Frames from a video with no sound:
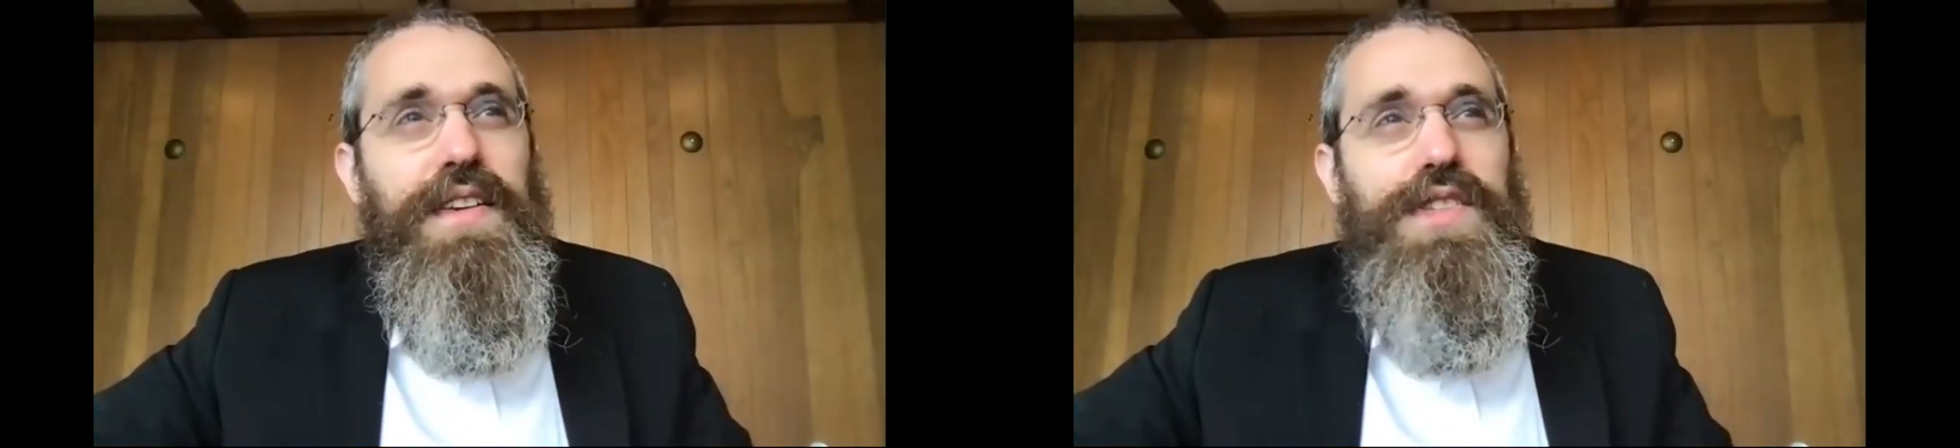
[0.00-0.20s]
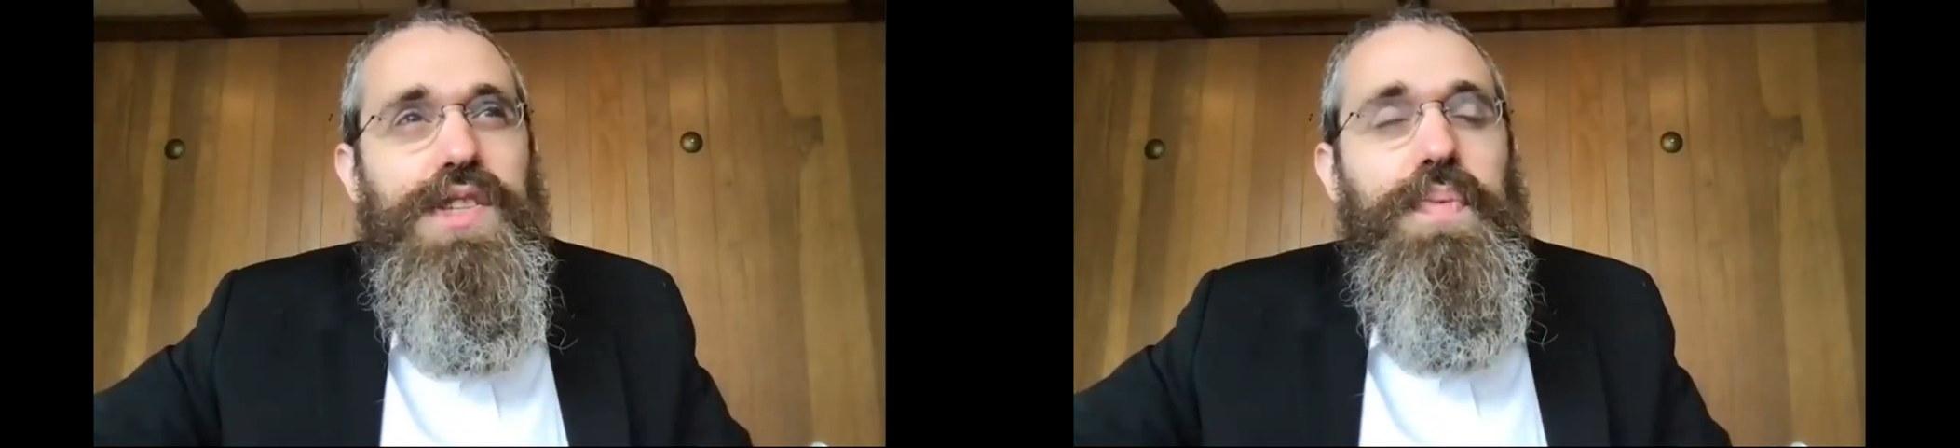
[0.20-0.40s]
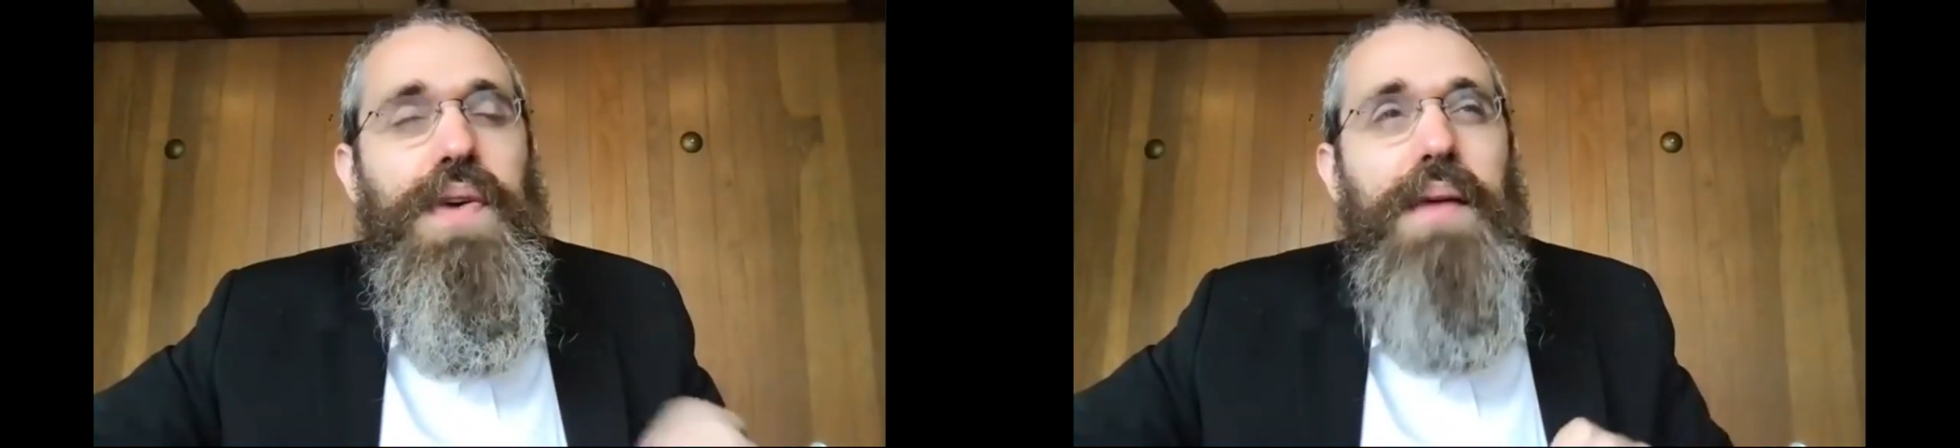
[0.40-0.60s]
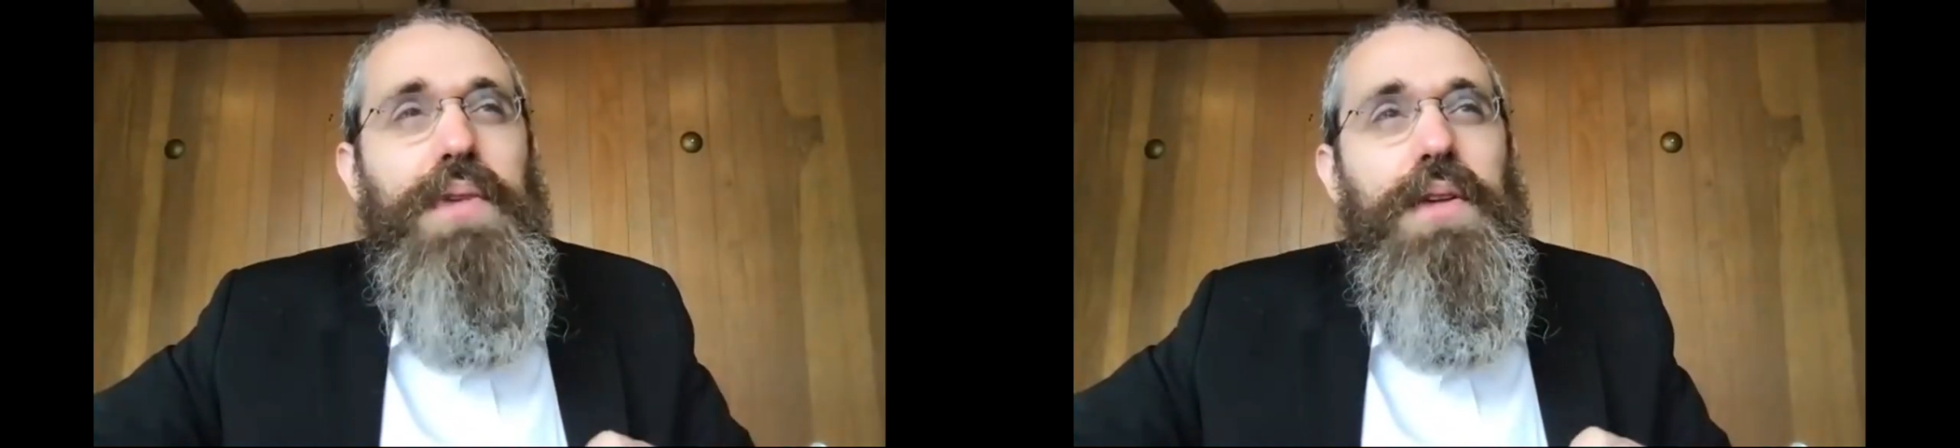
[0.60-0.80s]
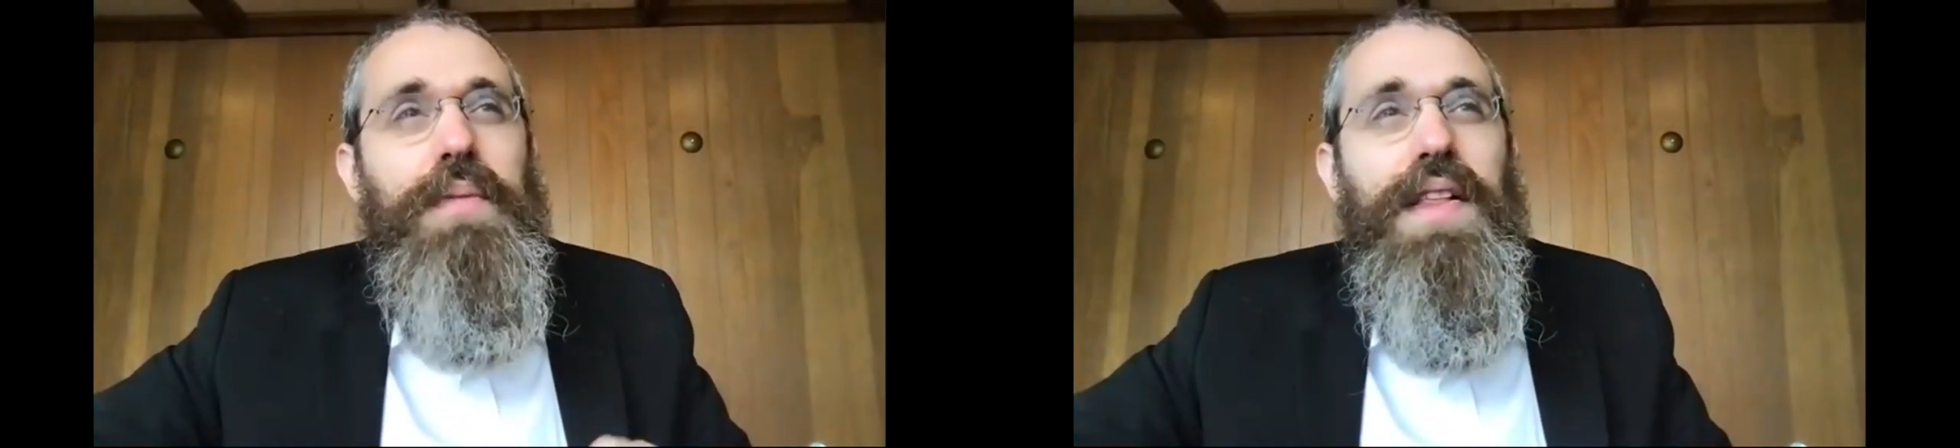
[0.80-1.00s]
there's a
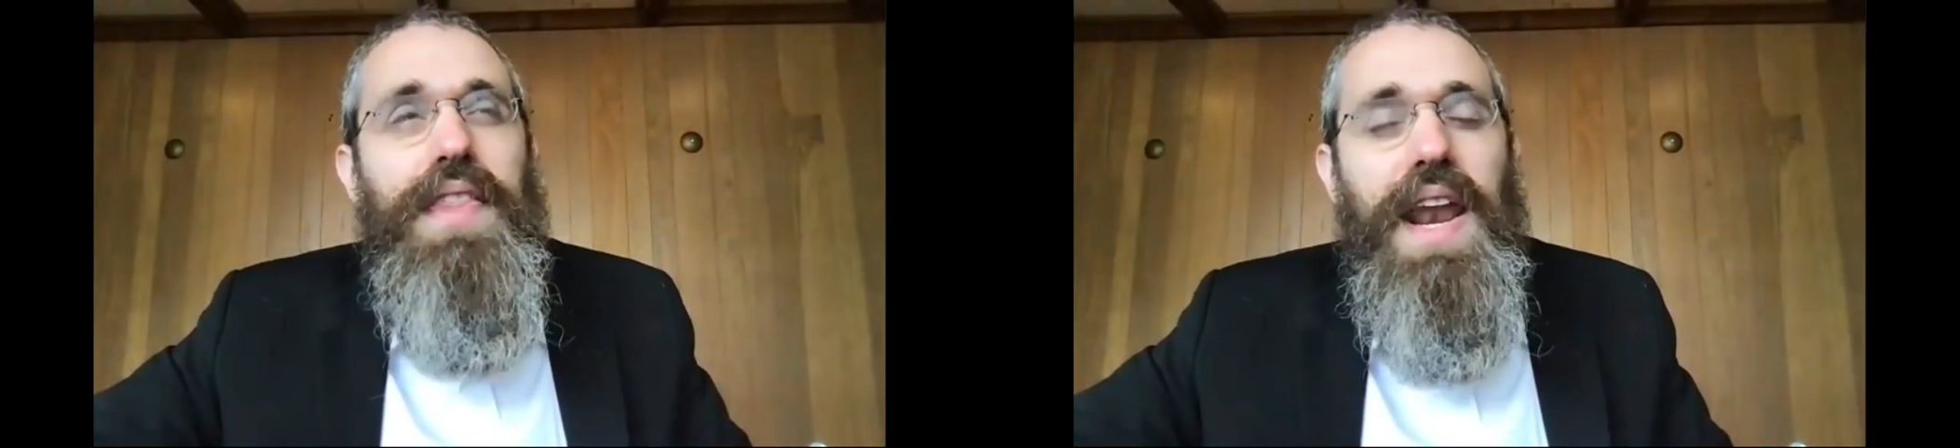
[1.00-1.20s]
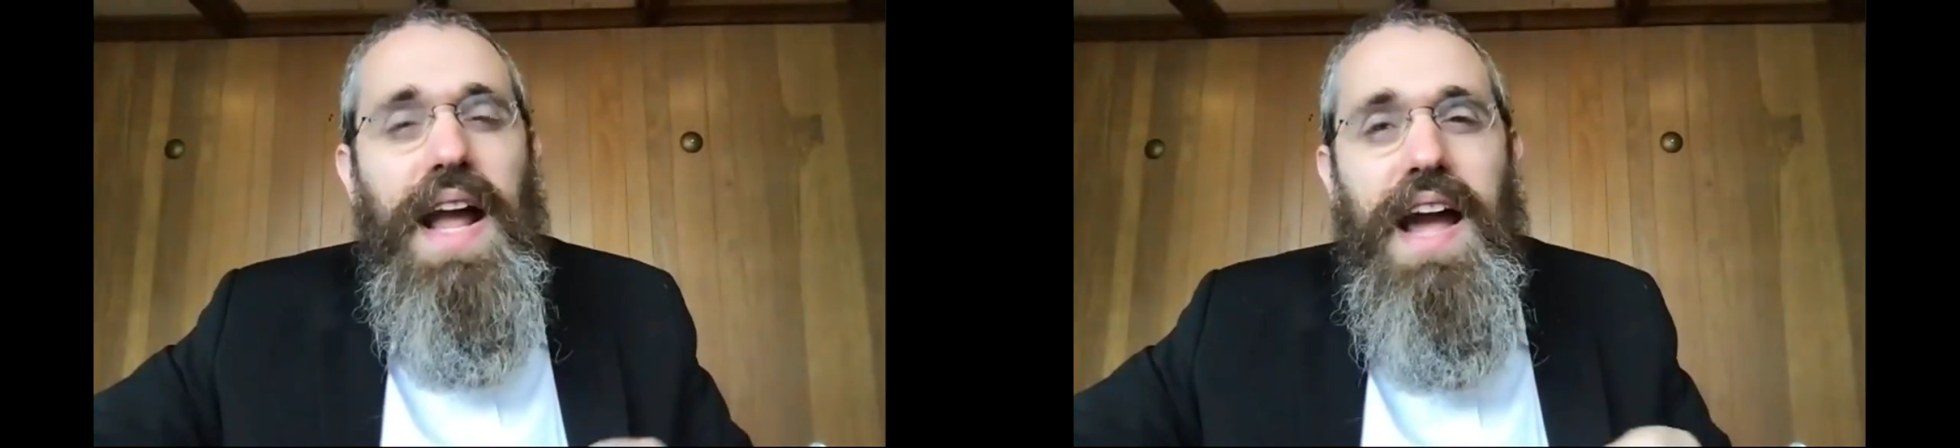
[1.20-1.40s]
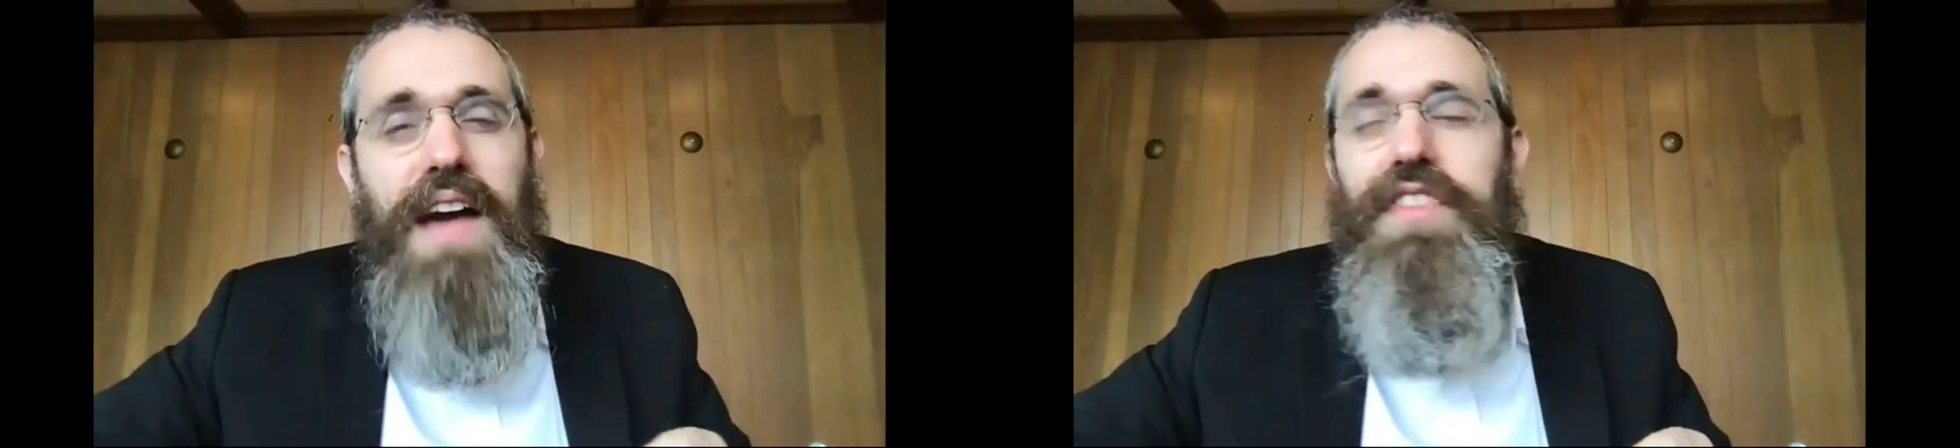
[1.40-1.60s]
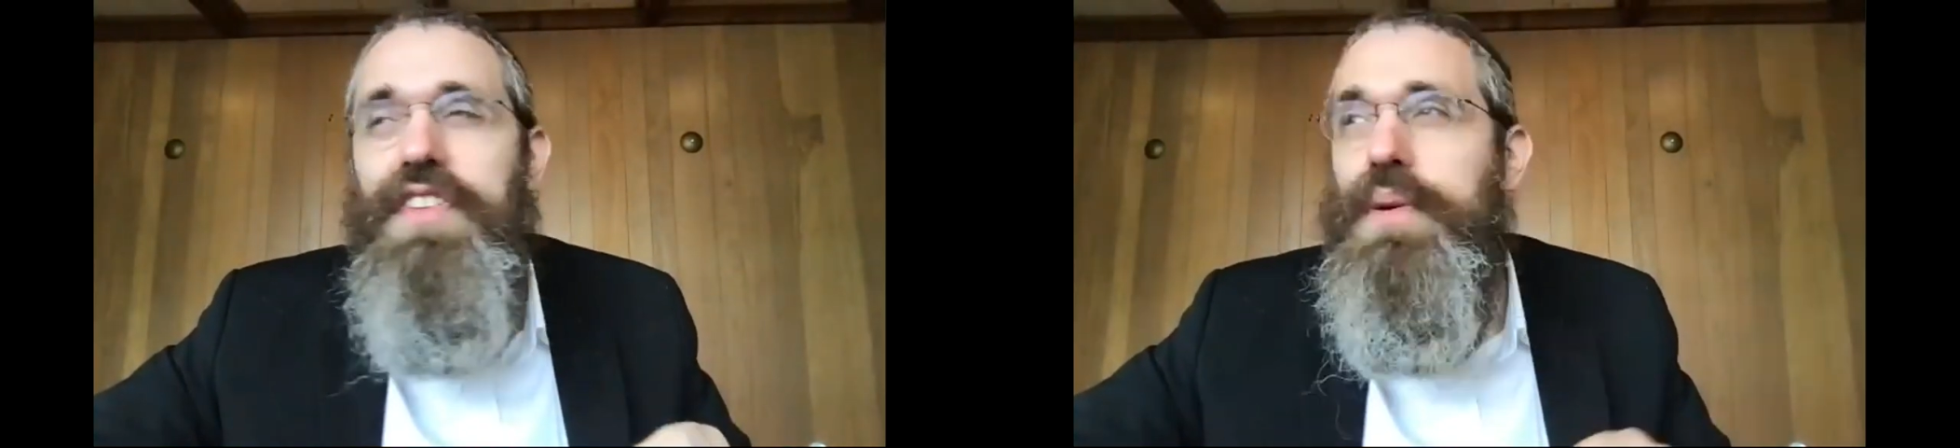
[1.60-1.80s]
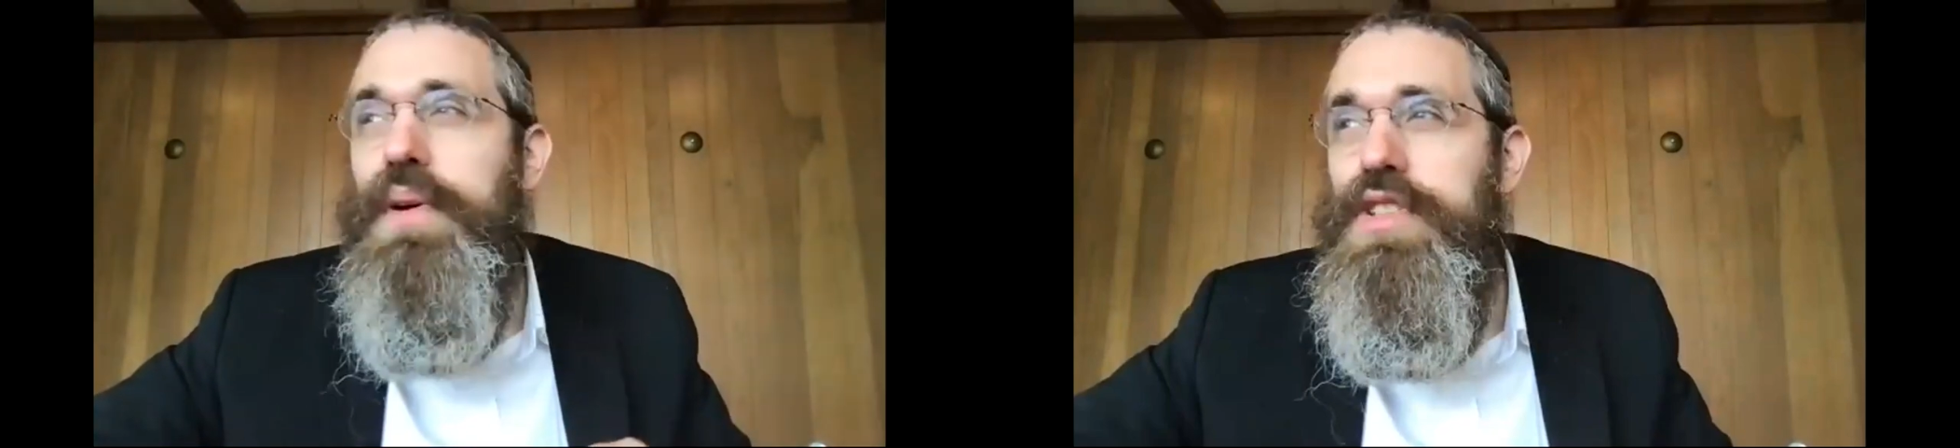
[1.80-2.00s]
problem that I have
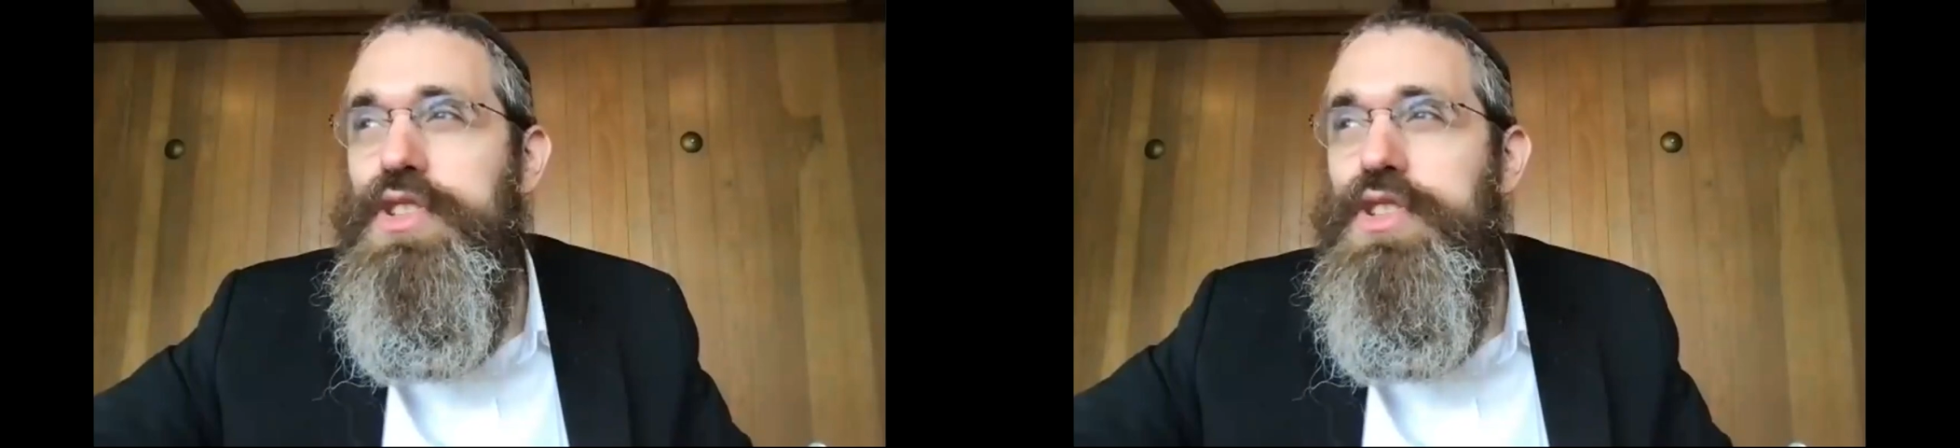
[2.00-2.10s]
to